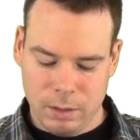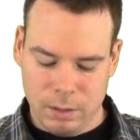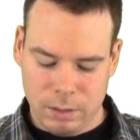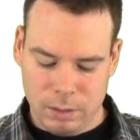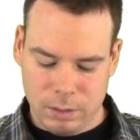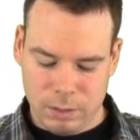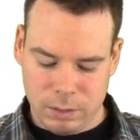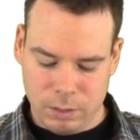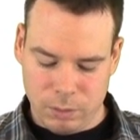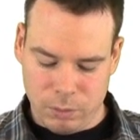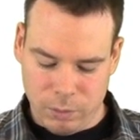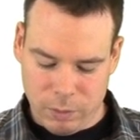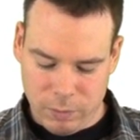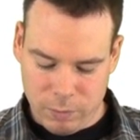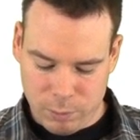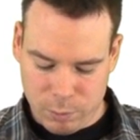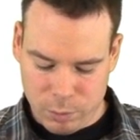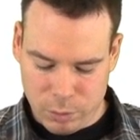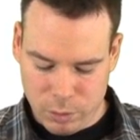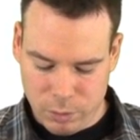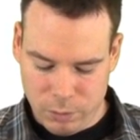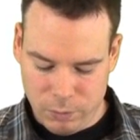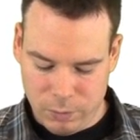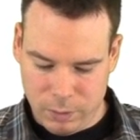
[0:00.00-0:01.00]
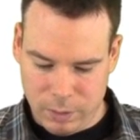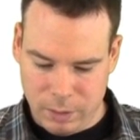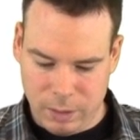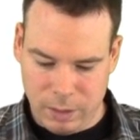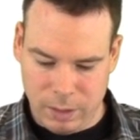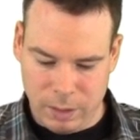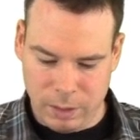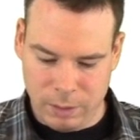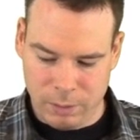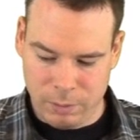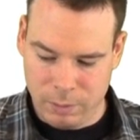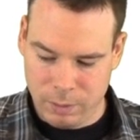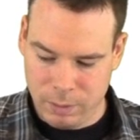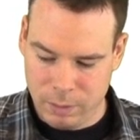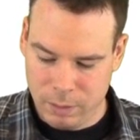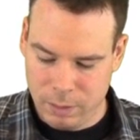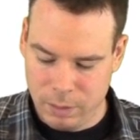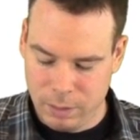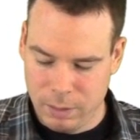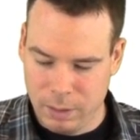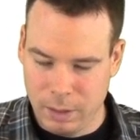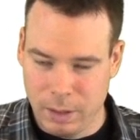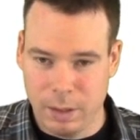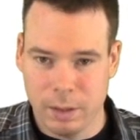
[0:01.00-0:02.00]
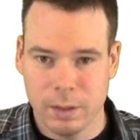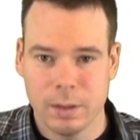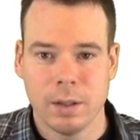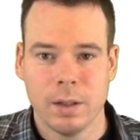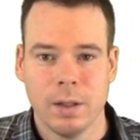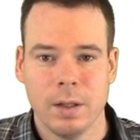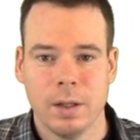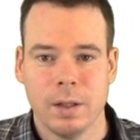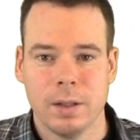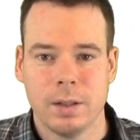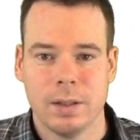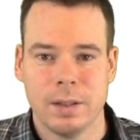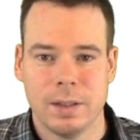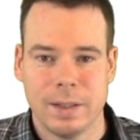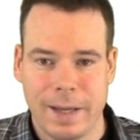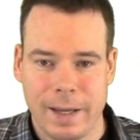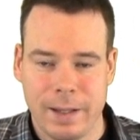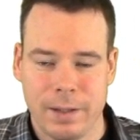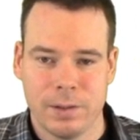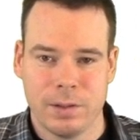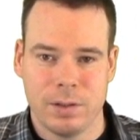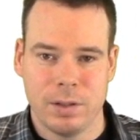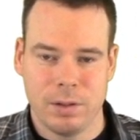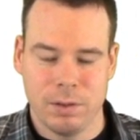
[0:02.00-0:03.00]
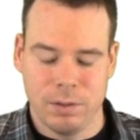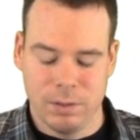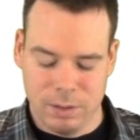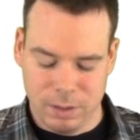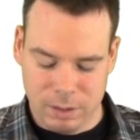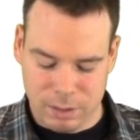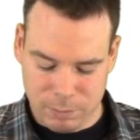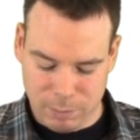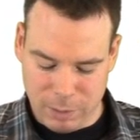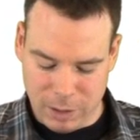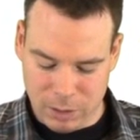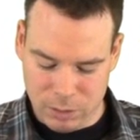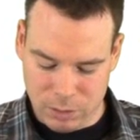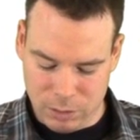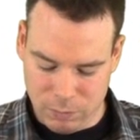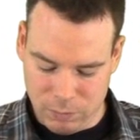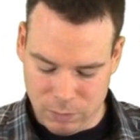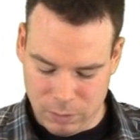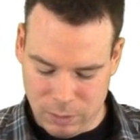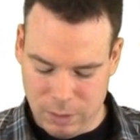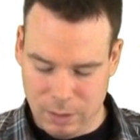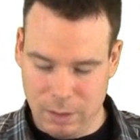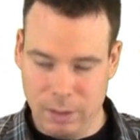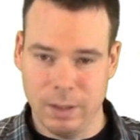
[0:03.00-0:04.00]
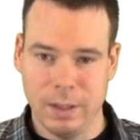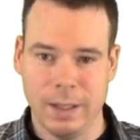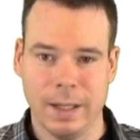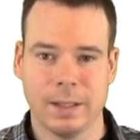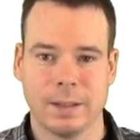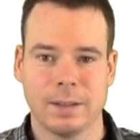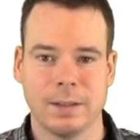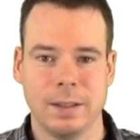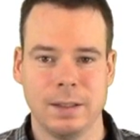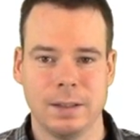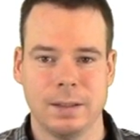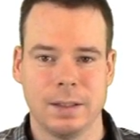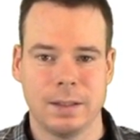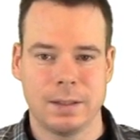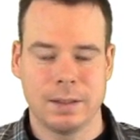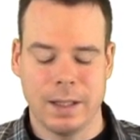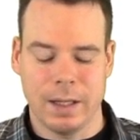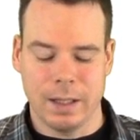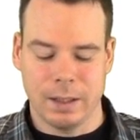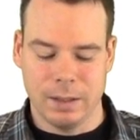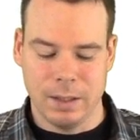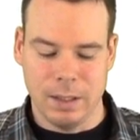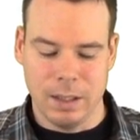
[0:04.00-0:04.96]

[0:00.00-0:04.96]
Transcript: So we've proven now that the Taylor series expansion for e to the x is exactly